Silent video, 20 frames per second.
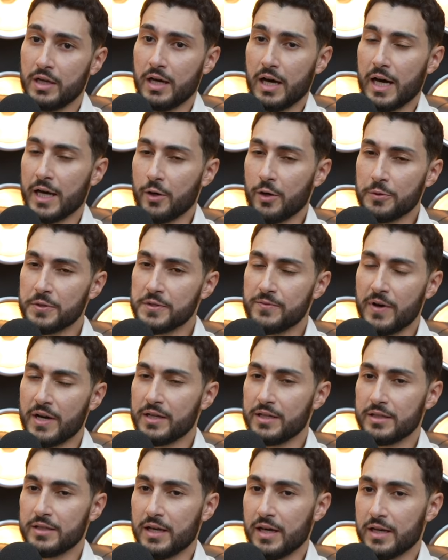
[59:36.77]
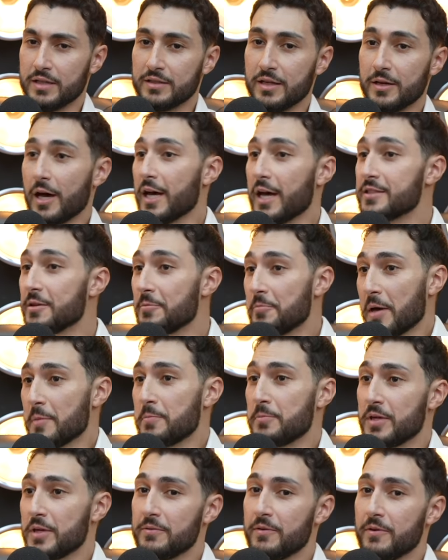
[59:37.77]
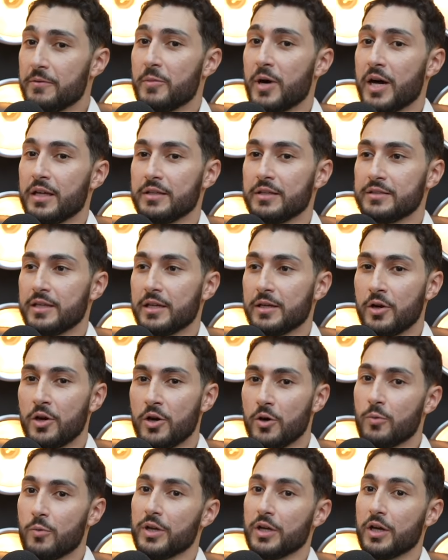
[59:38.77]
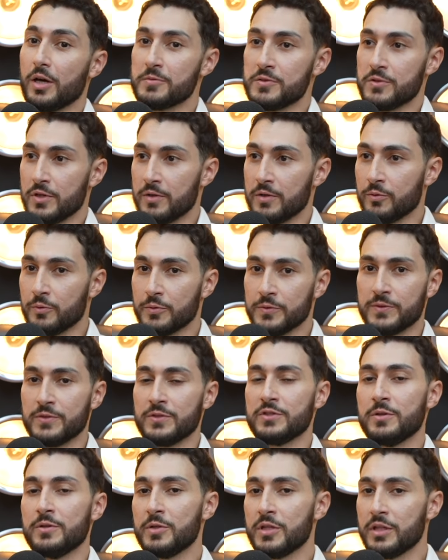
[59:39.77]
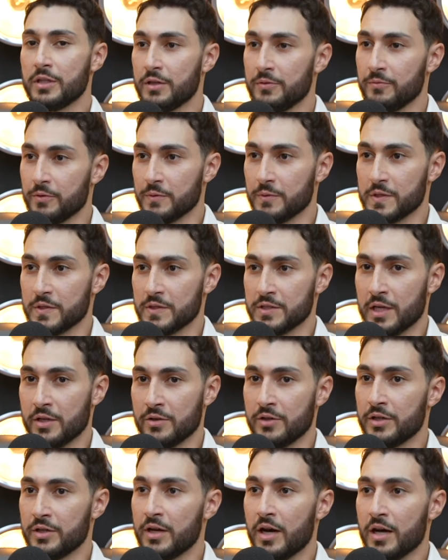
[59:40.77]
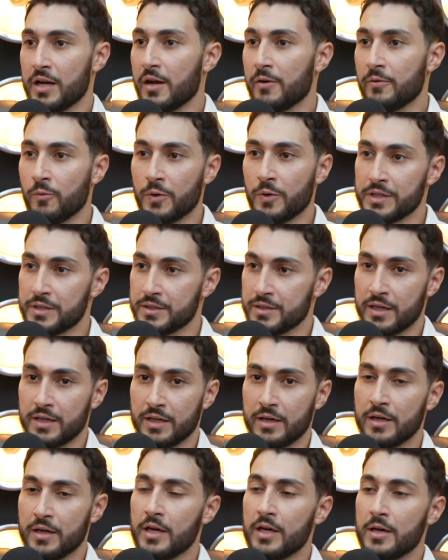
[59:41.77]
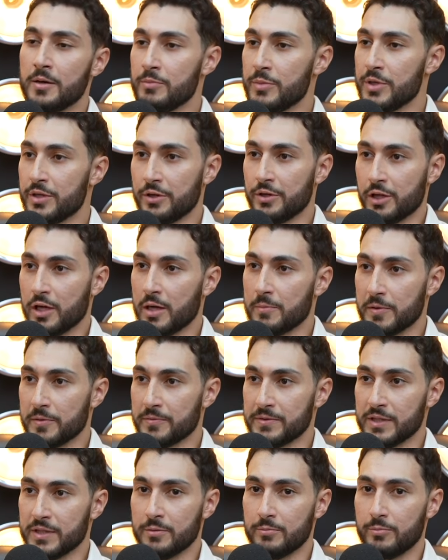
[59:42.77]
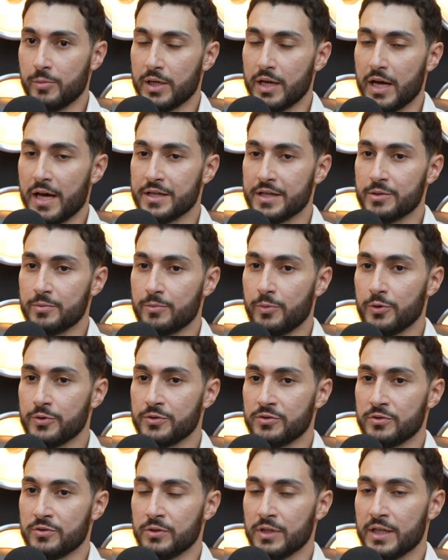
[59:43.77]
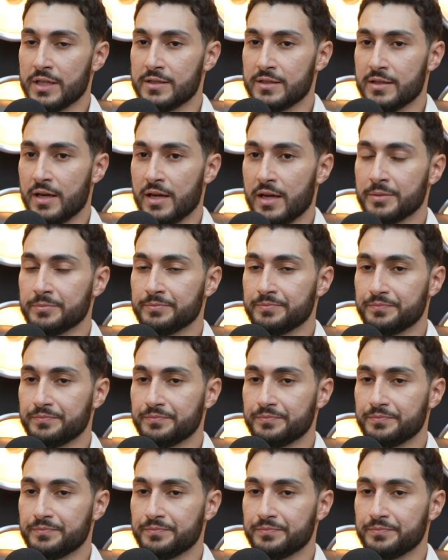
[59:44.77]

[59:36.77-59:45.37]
I always find it as a as a pet peeve of mine is like when it comes to influencers, there's a million influencers out there. Not everyone is gonna be your cup of tea, but as opposed to let's say